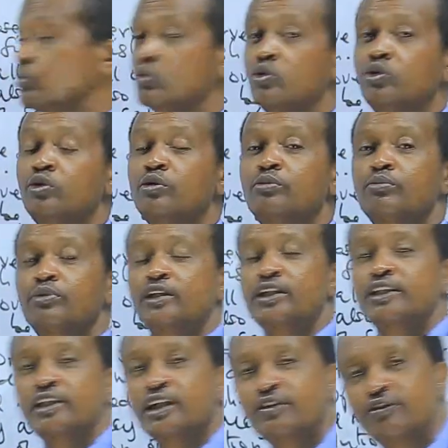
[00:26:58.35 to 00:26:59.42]
to
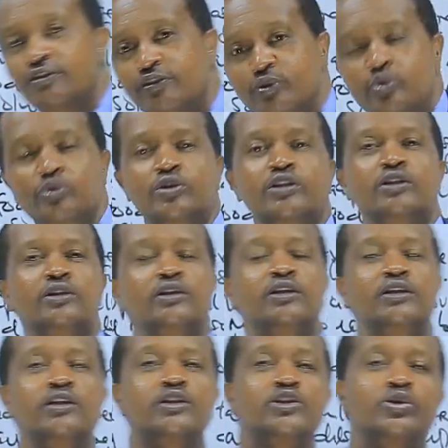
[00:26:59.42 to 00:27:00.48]
preserve food.
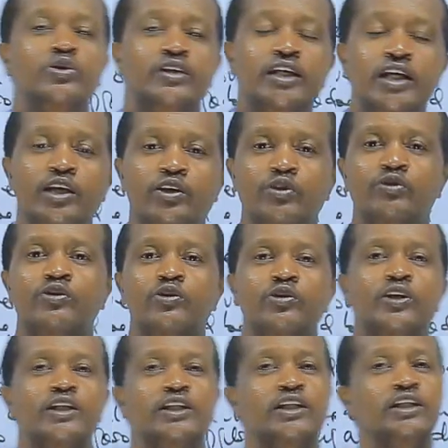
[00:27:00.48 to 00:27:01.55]
So thank you
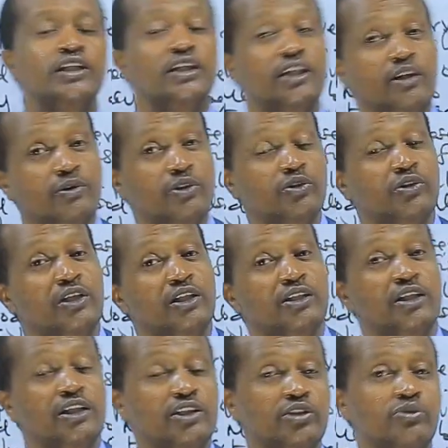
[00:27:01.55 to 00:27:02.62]
for attending our
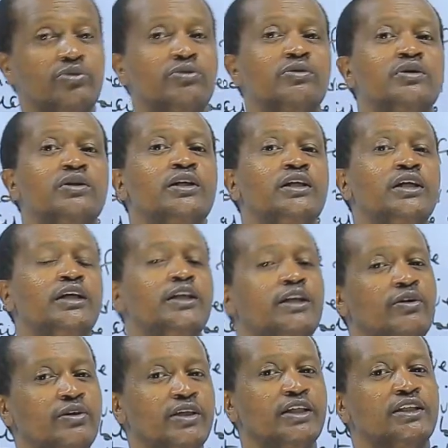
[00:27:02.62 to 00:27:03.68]
today's lesson. In
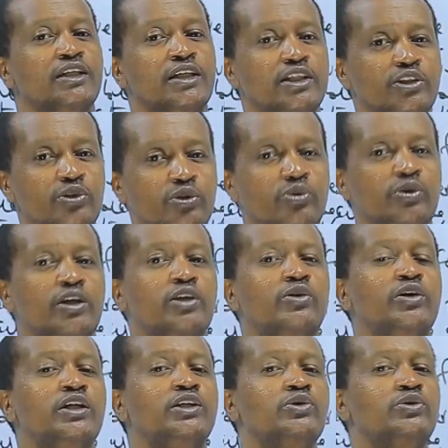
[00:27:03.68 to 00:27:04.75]
our next lesson, we are
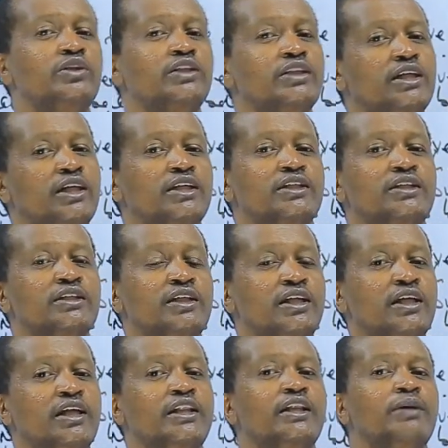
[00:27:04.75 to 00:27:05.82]
going to discuss
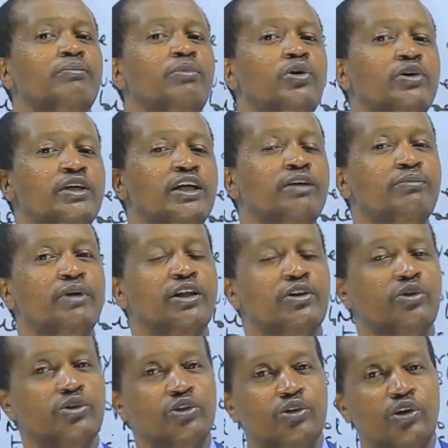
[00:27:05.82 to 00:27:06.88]
the modern
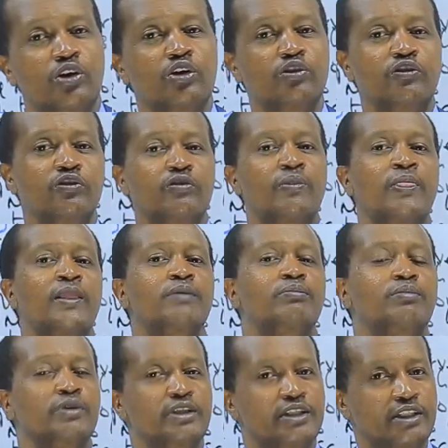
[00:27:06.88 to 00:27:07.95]
methods of
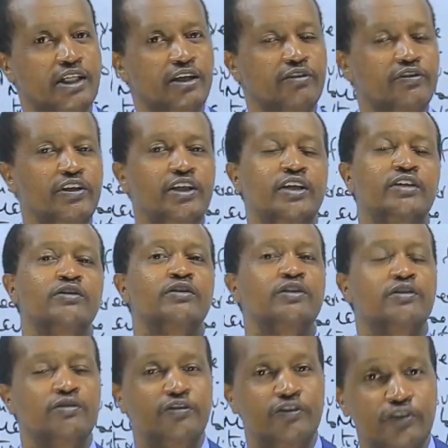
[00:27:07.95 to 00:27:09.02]
preserving
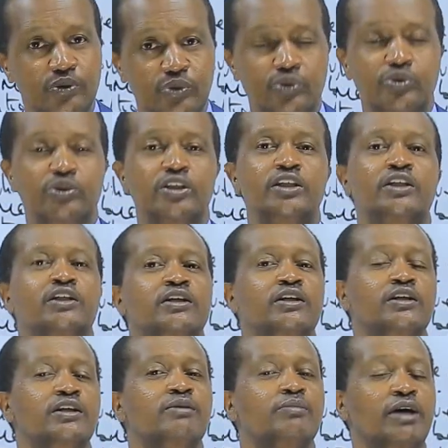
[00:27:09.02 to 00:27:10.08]
food.
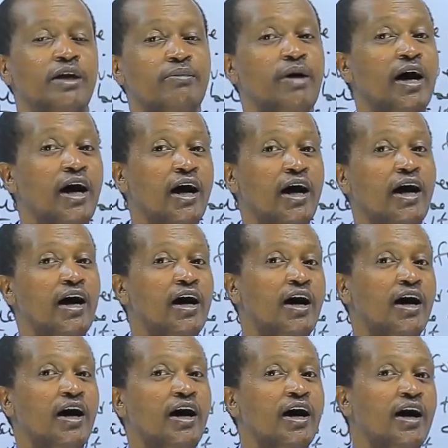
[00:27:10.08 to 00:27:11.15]

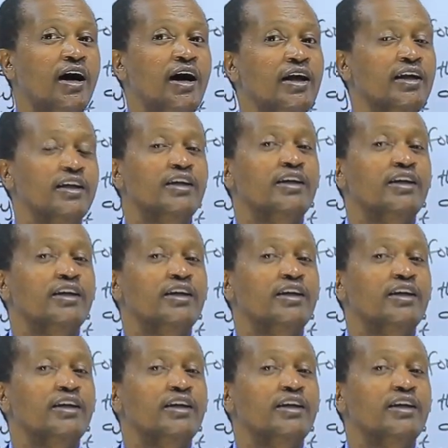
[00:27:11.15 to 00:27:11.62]
Bye-bye.